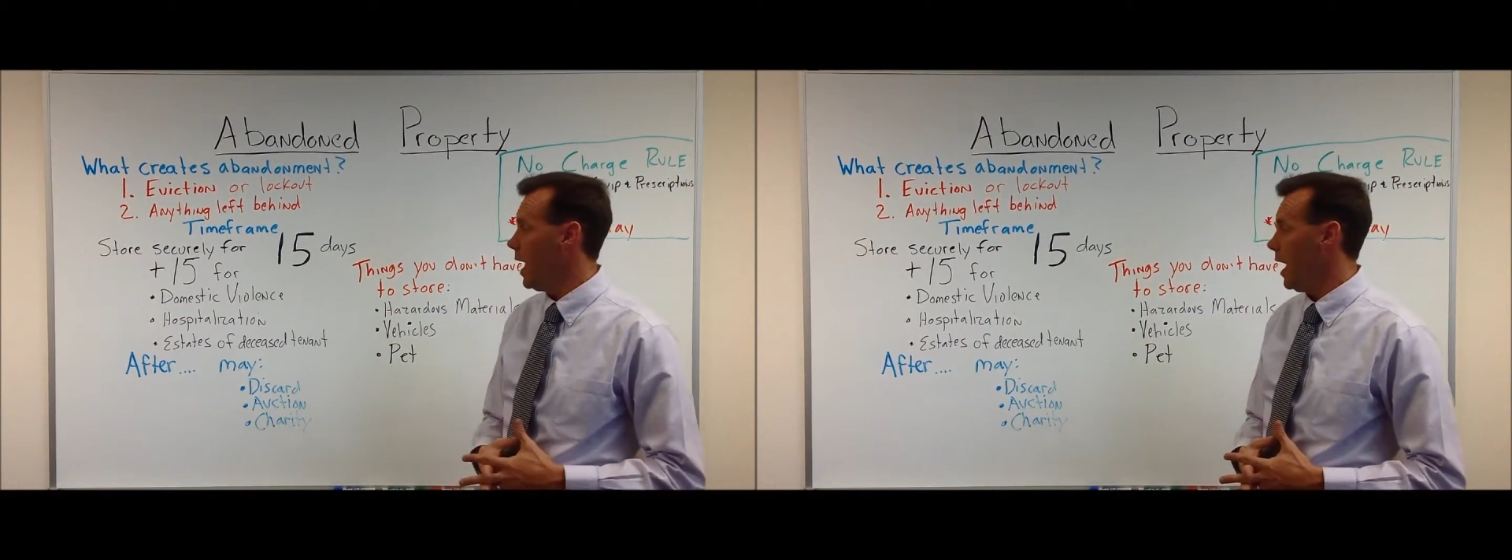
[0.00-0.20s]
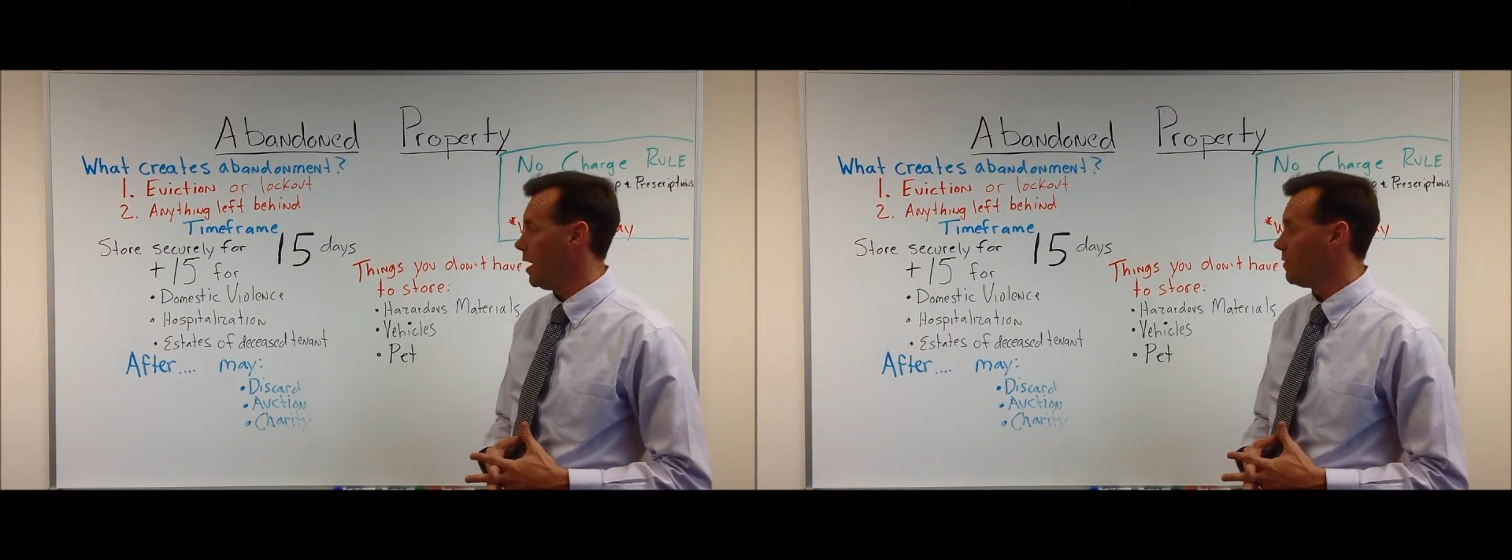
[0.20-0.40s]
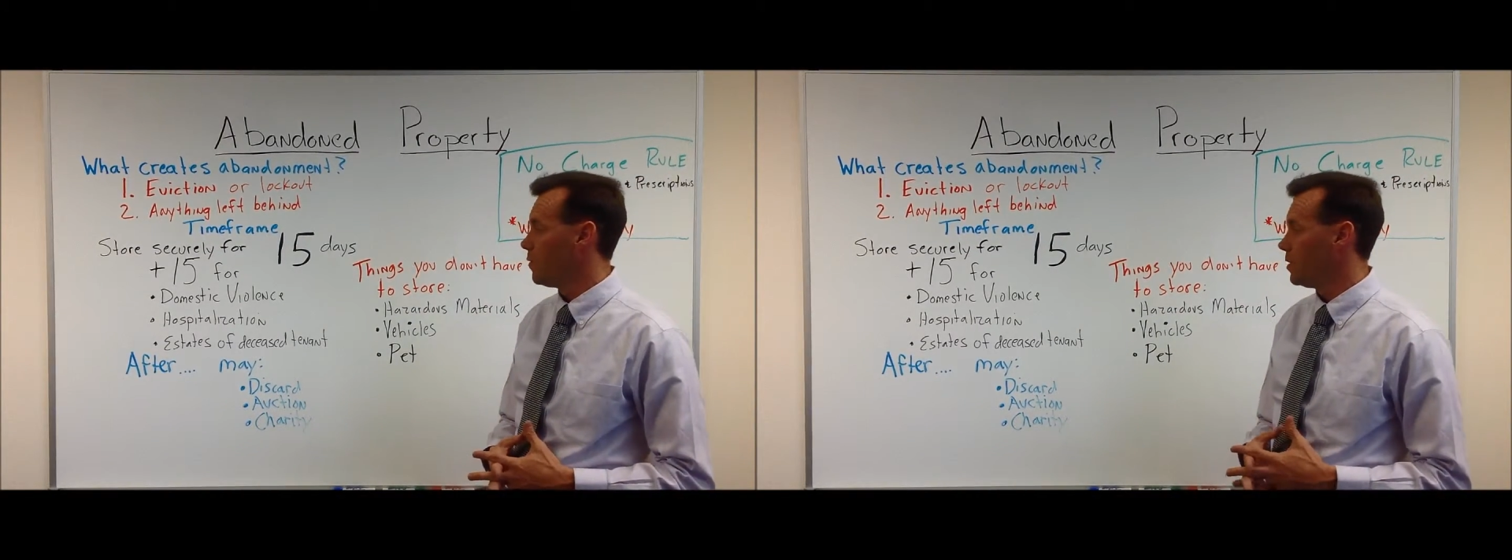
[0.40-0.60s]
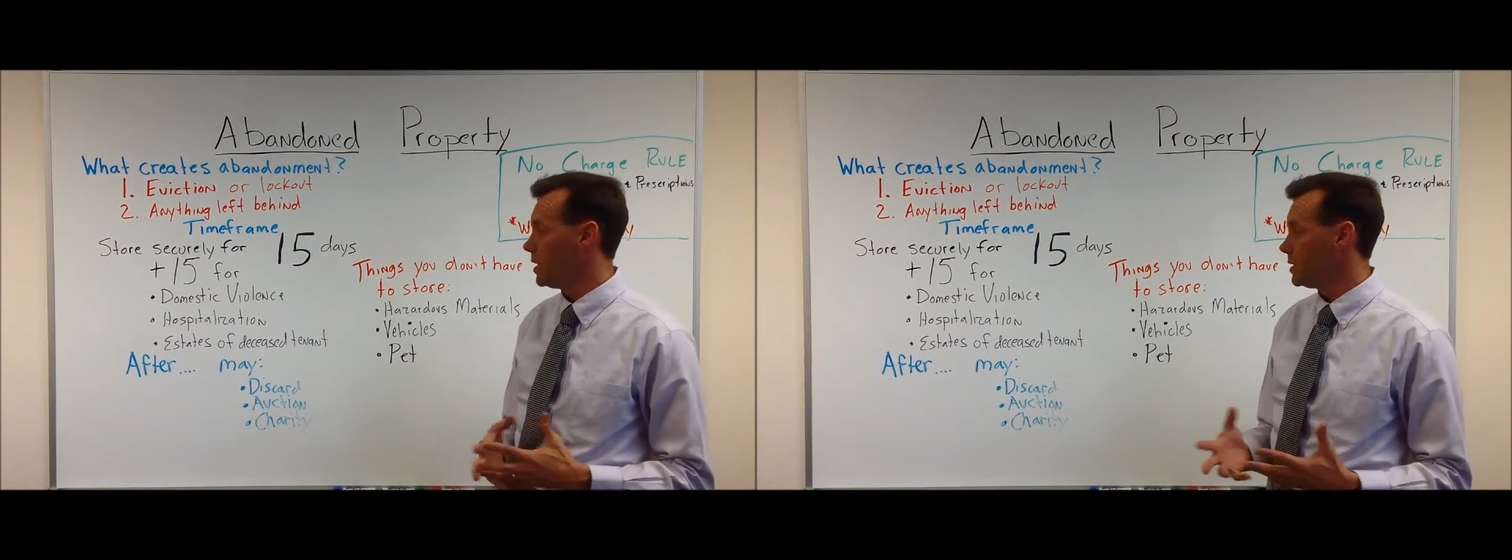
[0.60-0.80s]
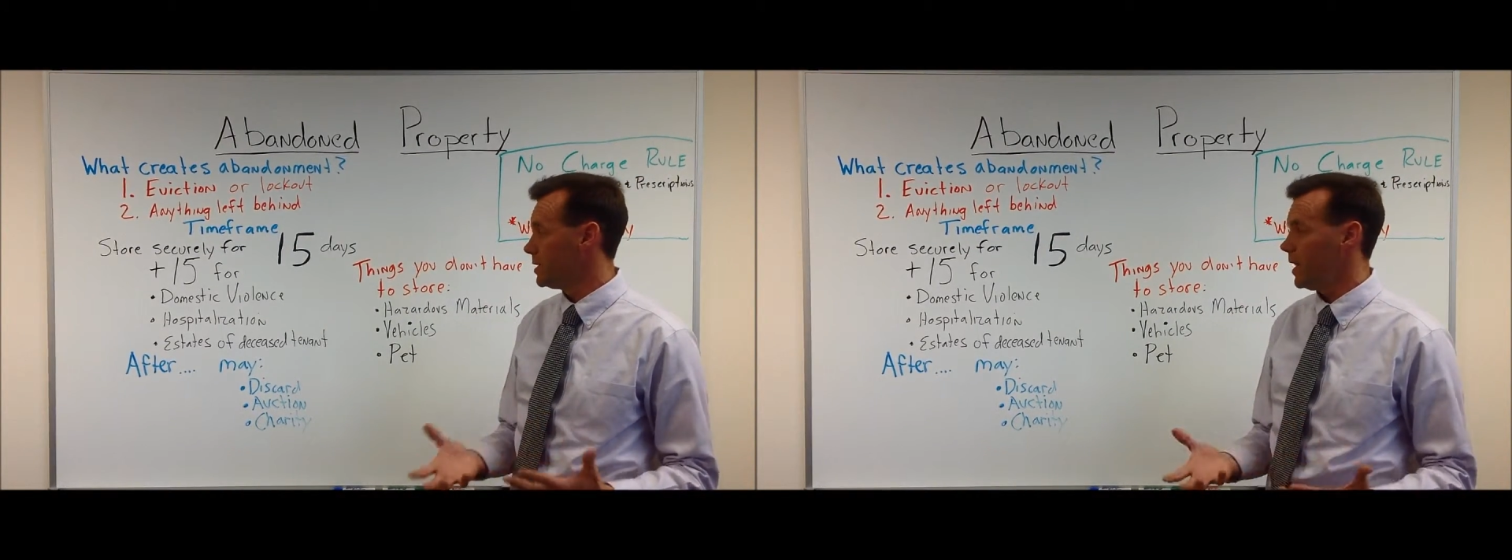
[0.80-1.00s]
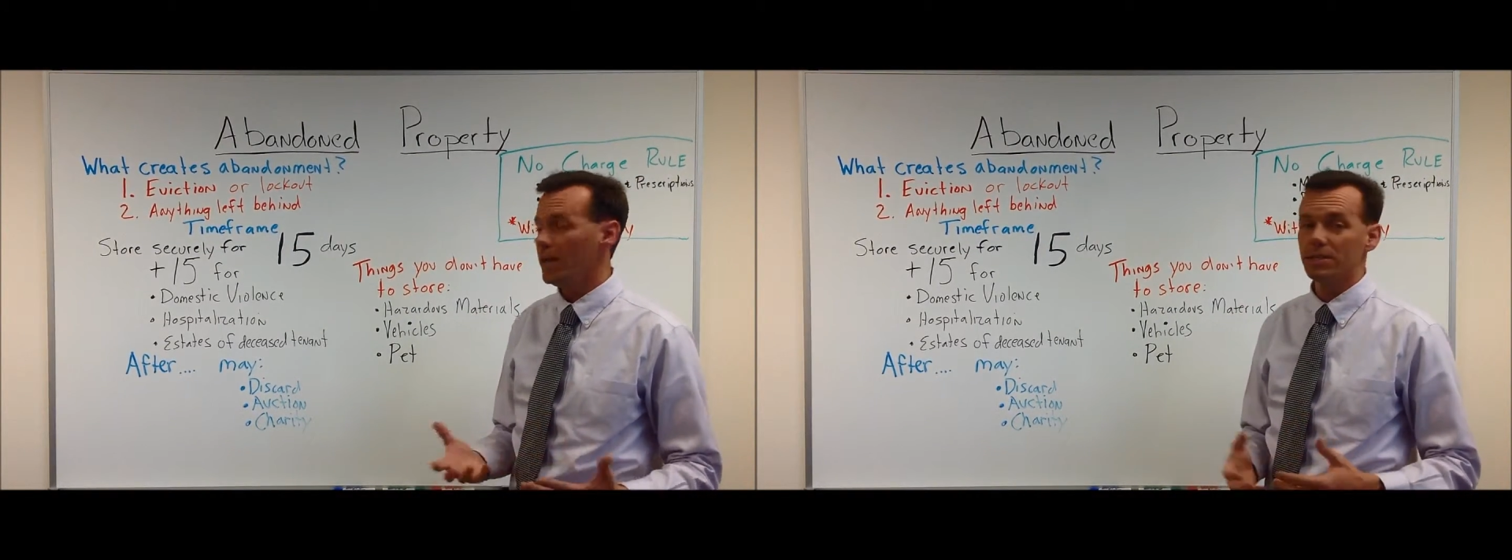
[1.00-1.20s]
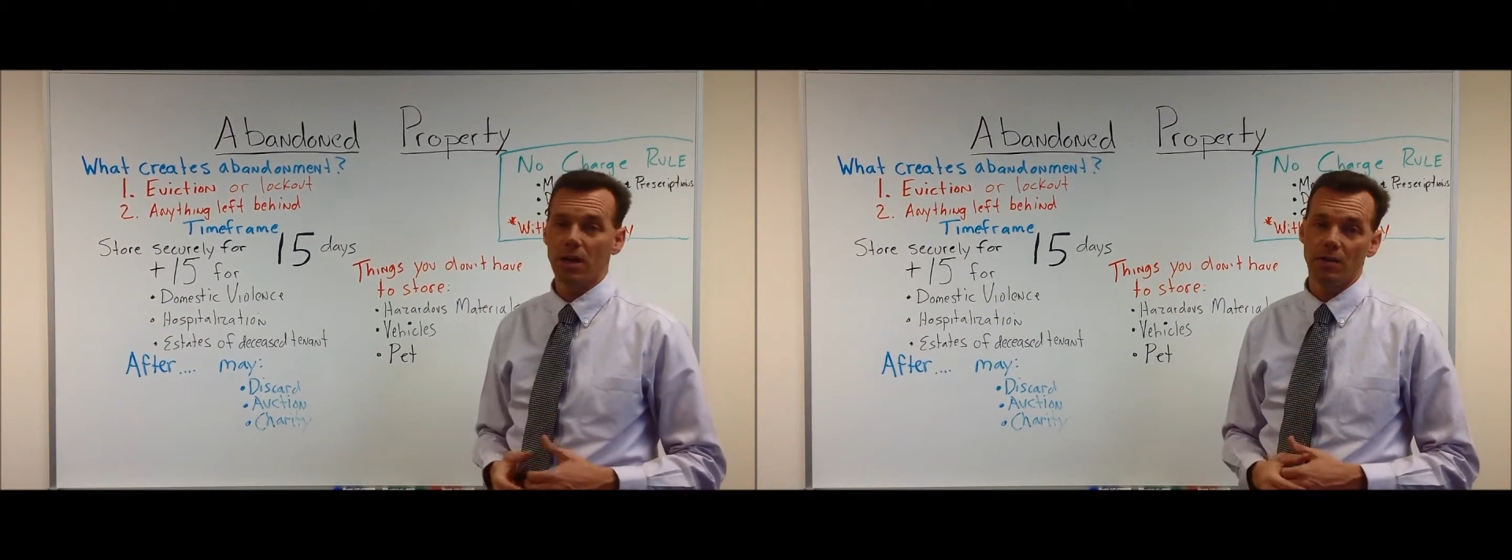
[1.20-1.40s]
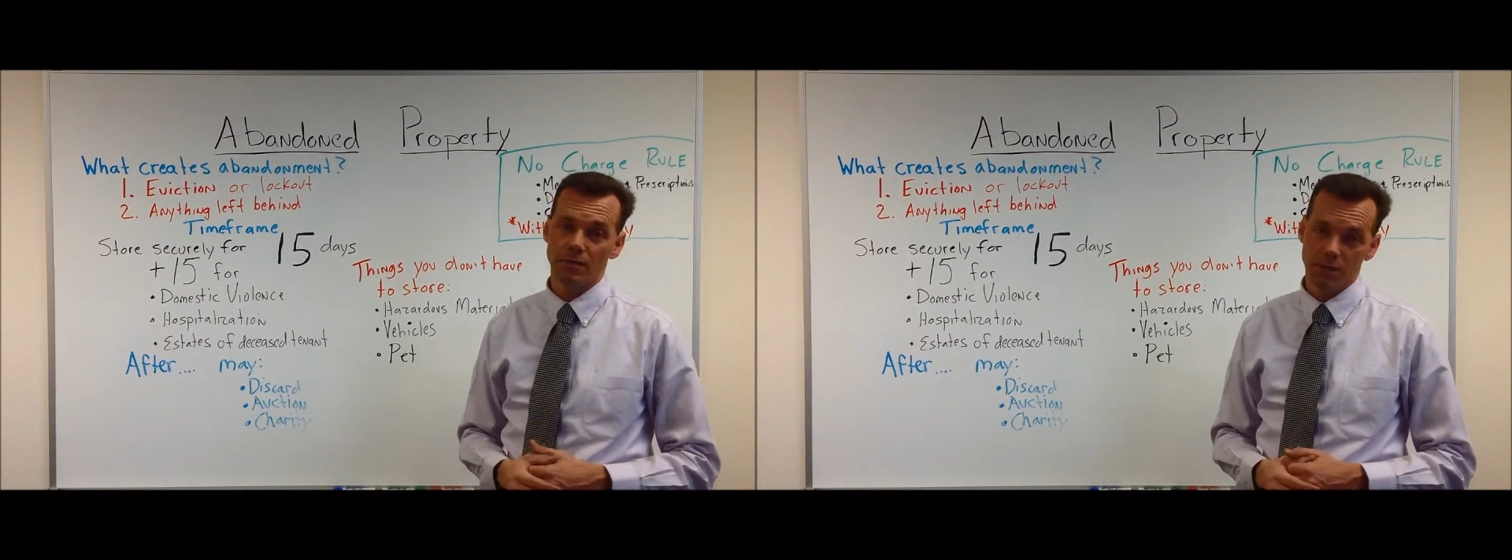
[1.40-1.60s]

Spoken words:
and for the estates of